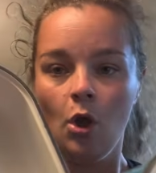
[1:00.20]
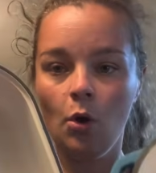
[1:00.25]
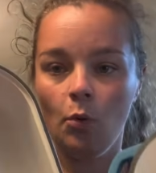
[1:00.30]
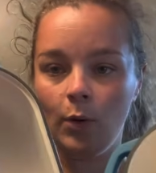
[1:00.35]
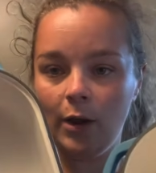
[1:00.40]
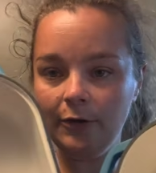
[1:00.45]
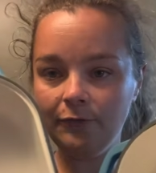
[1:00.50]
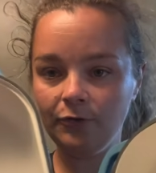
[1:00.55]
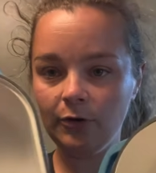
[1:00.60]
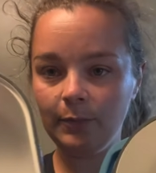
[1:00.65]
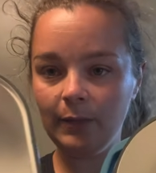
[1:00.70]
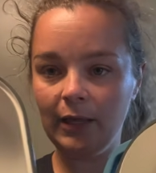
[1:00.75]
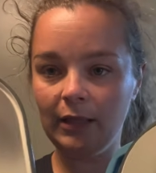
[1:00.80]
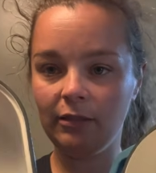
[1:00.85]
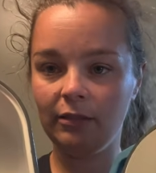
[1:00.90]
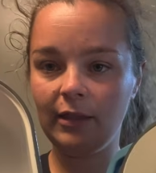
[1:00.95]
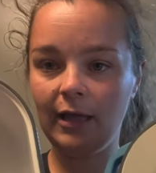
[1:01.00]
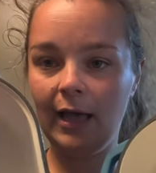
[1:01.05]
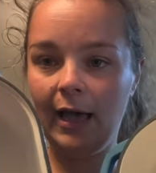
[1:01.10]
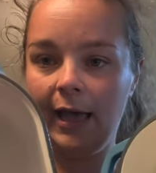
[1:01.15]
white from the
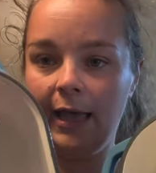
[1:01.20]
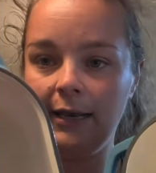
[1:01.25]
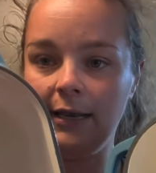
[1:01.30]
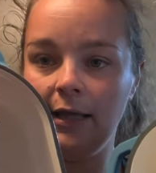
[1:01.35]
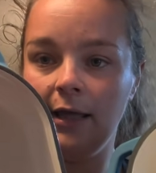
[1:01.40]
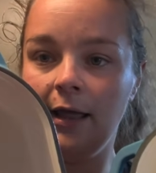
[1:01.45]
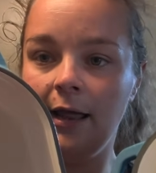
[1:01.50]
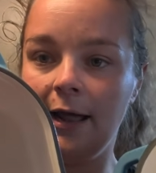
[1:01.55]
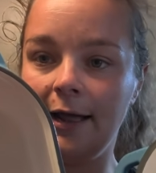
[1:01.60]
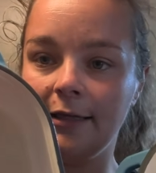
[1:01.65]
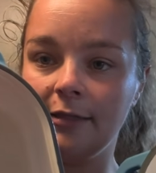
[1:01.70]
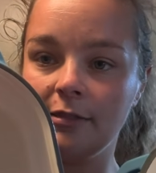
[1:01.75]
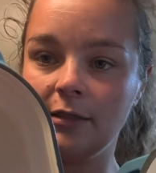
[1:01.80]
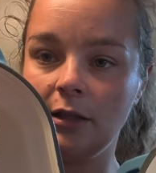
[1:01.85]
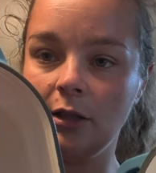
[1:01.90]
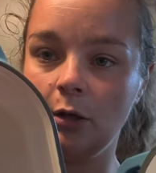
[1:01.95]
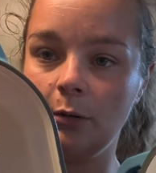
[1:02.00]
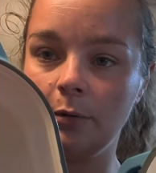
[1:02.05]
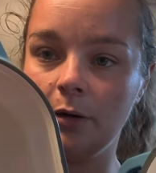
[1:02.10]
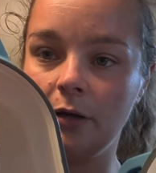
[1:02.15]
inside, has the
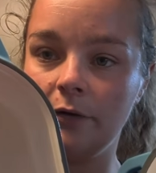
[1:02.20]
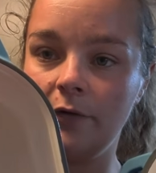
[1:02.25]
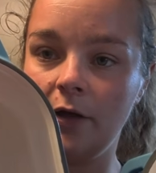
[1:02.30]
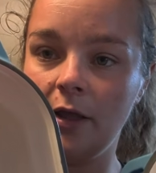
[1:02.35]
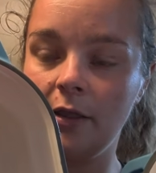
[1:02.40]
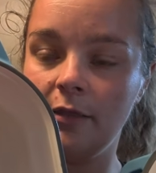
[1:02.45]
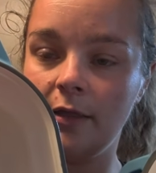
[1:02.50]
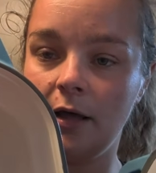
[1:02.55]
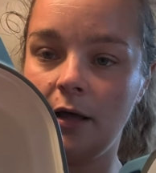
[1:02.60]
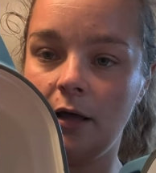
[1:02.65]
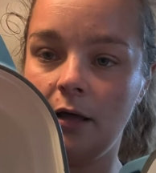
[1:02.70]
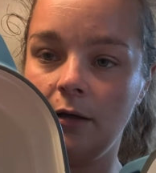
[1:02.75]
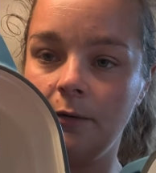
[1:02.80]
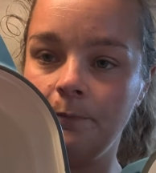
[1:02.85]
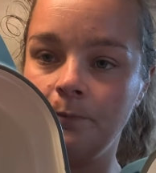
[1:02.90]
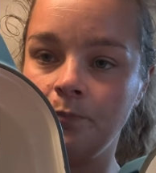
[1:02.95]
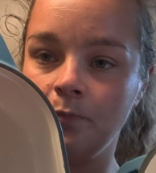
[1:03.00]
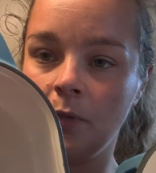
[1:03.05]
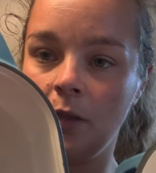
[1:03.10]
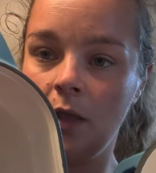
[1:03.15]
load of the
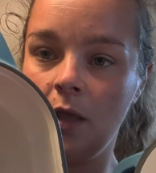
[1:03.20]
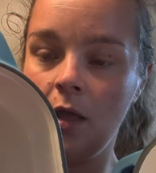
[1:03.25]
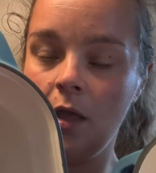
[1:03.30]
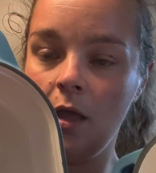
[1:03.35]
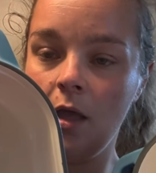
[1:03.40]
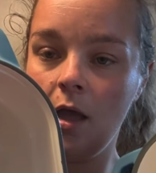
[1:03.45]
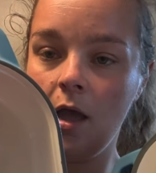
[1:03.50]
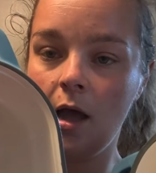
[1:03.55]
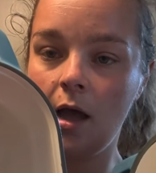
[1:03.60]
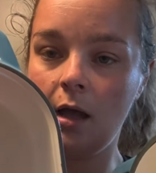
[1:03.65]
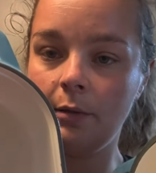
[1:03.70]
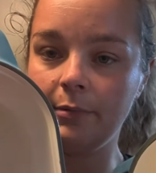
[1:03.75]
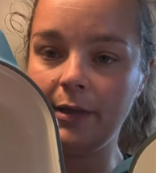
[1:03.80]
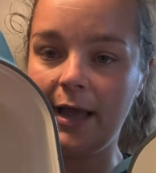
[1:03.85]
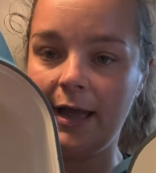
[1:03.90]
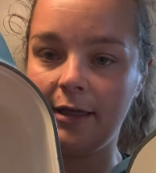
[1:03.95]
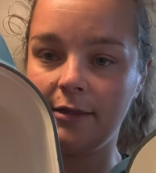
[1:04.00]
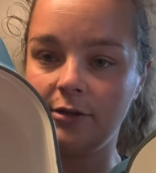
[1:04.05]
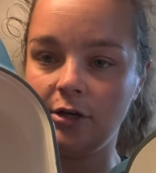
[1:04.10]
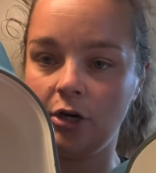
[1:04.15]

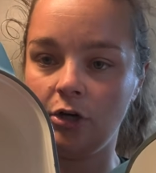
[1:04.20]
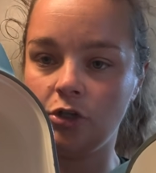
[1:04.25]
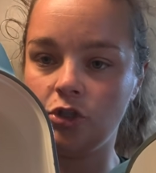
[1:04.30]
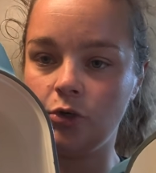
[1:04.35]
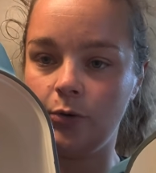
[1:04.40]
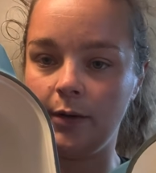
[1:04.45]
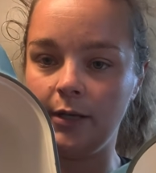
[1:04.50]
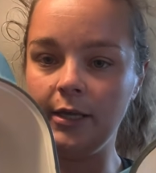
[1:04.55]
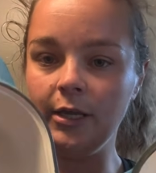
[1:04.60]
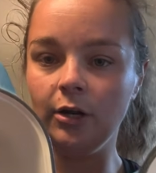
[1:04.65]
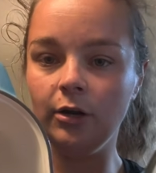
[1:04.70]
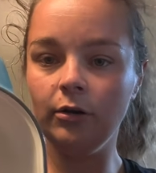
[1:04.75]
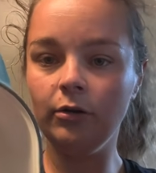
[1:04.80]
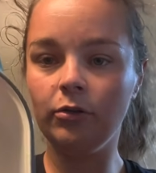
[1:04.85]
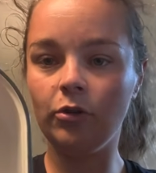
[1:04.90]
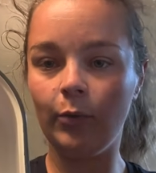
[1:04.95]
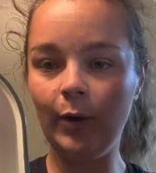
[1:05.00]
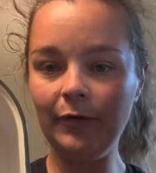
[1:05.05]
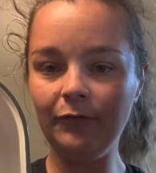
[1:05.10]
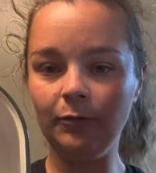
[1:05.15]
cast iron showing here.
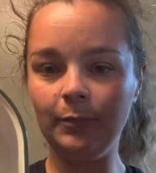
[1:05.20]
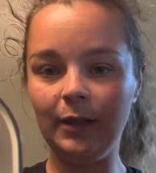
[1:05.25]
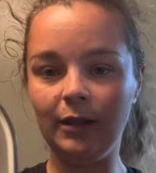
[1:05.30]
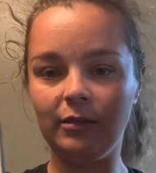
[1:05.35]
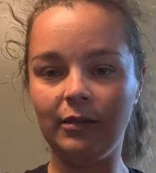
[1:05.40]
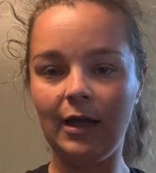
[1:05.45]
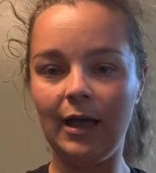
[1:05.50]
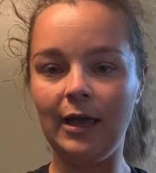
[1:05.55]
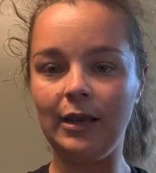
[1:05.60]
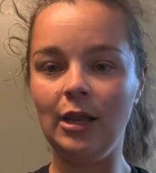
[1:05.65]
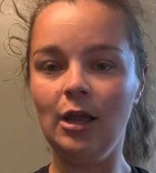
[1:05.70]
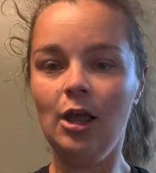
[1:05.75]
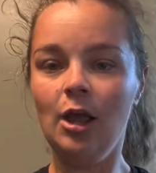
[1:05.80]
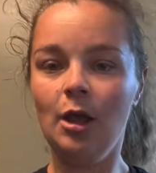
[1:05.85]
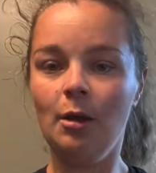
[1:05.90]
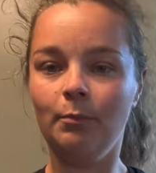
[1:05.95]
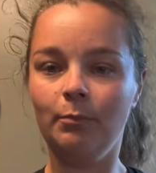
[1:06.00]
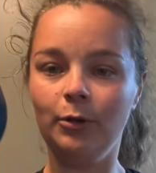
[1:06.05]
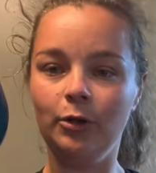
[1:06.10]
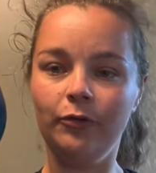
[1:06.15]
So white from the inside,
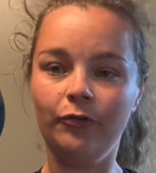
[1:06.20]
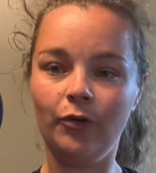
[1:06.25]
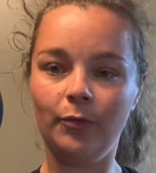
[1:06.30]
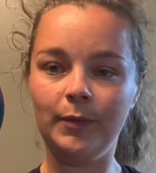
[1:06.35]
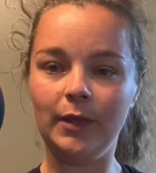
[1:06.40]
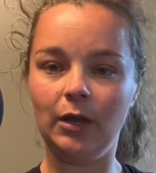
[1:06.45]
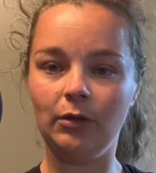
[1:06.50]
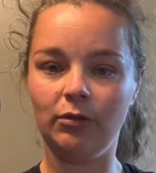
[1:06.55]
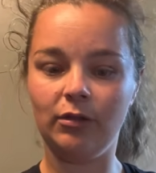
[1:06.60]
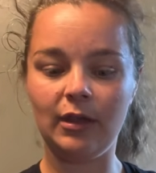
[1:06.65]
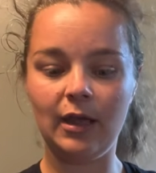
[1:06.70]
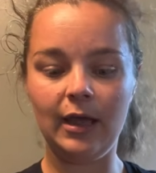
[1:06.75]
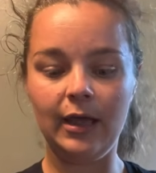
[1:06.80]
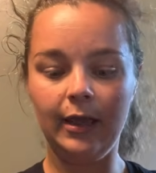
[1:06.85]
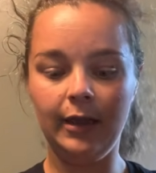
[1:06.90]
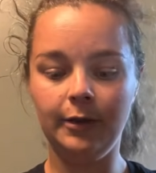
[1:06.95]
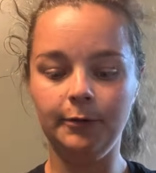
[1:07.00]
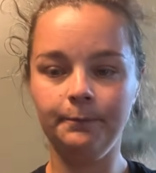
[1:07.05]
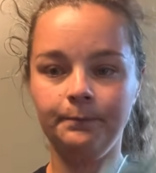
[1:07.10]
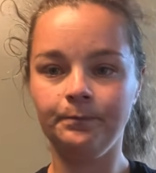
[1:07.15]
blue from the
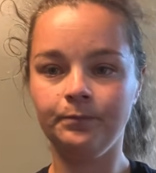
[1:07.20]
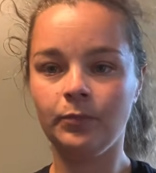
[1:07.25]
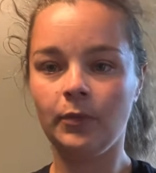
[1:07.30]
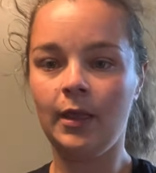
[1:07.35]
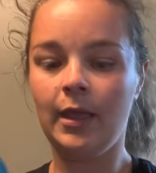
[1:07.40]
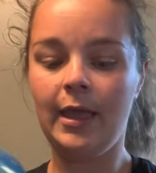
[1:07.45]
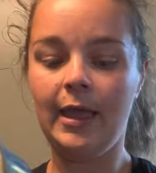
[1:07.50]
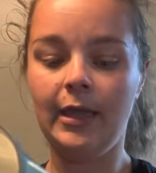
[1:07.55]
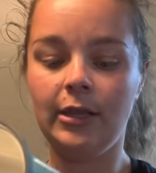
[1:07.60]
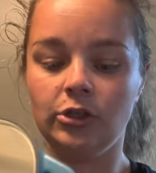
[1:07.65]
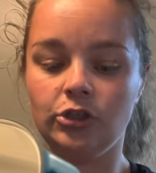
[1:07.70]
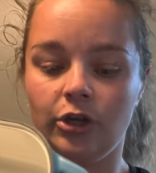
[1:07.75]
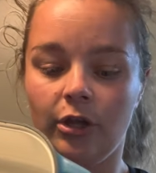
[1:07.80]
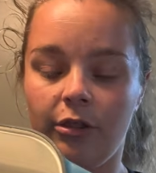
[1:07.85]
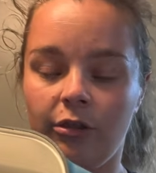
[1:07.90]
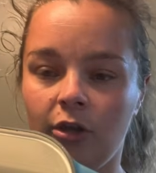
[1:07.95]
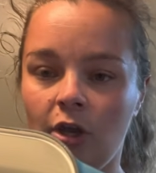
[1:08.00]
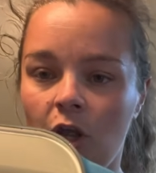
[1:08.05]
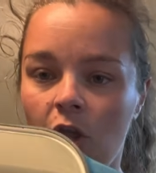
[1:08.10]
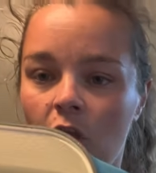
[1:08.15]
outside, and
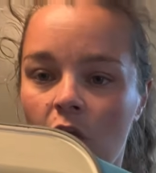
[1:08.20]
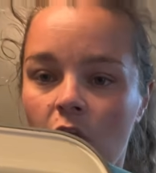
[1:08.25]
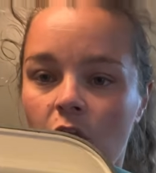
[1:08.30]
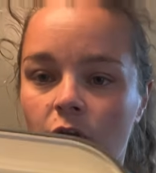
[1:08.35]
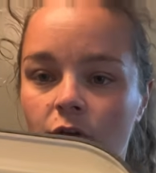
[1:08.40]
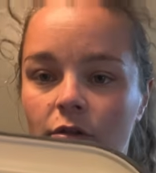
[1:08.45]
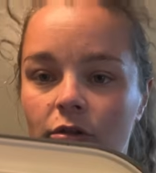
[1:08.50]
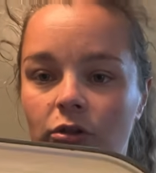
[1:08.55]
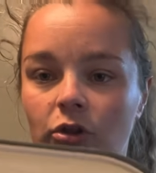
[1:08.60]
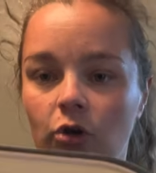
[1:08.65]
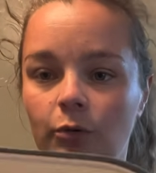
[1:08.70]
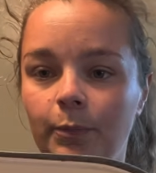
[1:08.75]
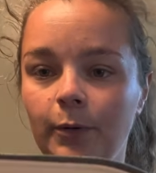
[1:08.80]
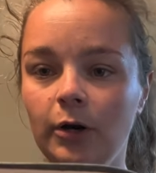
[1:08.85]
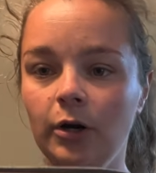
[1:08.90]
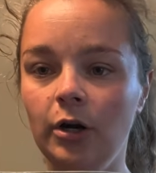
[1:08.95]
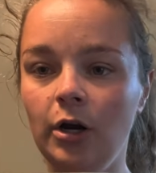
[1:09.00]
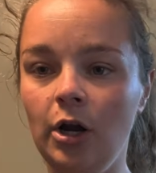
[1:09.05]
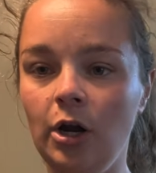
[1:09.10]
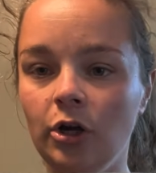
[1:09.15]
just
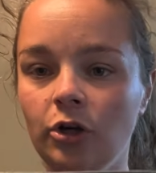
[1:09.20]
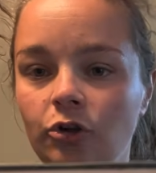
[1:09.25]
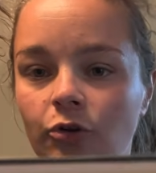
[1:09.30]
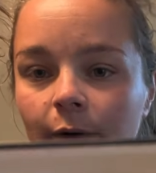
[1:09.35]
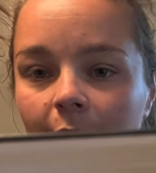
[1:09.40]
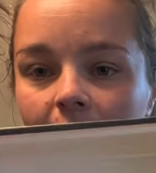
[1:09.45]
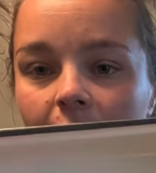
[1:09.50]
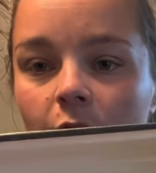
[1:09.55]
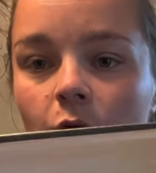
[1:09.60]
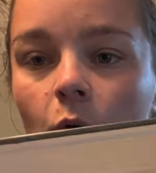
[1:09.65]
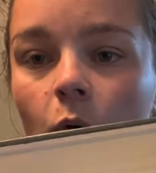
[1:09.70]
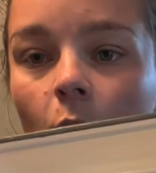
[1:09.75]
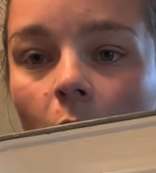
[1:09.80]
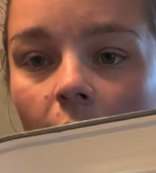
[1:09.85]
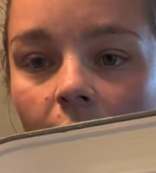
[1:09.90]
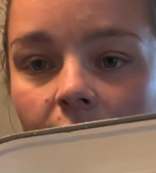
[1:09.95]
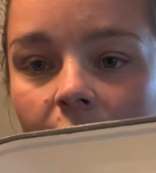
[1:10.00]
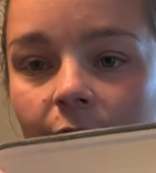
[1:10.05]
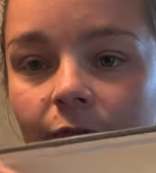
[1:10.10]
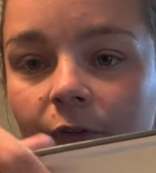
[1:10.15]
super great
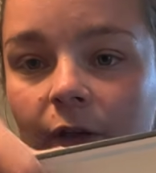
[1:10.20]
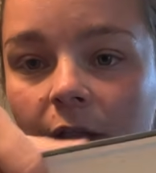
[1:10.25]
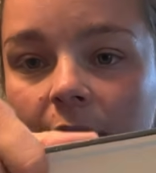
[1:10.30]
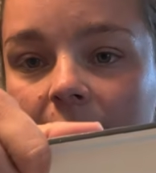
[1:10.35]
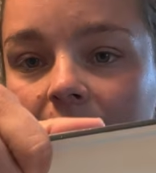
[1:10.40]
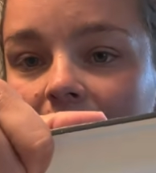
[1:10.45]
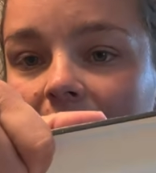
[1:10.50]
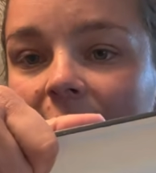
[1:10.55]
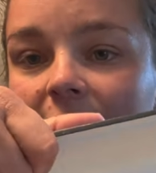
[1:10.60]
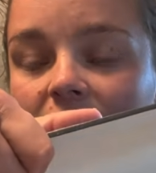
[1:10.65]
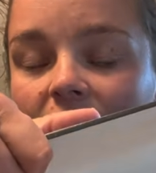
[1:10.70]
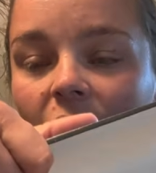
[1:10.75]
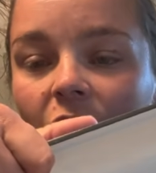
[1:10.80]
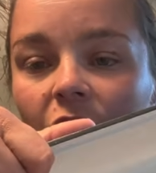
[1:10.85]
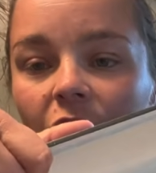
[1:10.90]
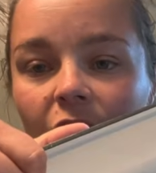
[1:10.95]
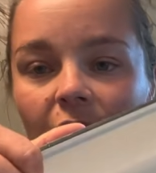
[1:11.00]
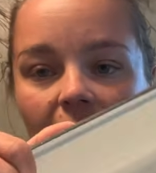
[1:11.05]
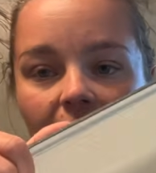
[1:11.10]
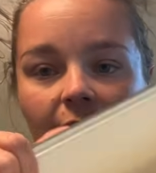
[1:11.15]
quality feeling, nice and
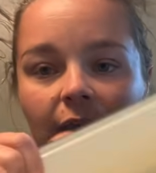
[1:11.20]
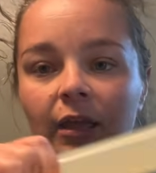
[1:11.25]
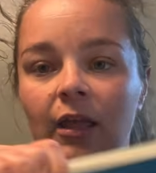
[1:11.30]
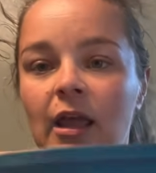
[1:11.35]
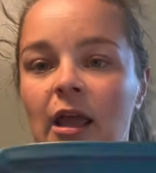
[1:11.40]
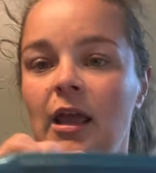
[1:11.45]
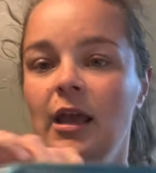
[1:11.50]
thick,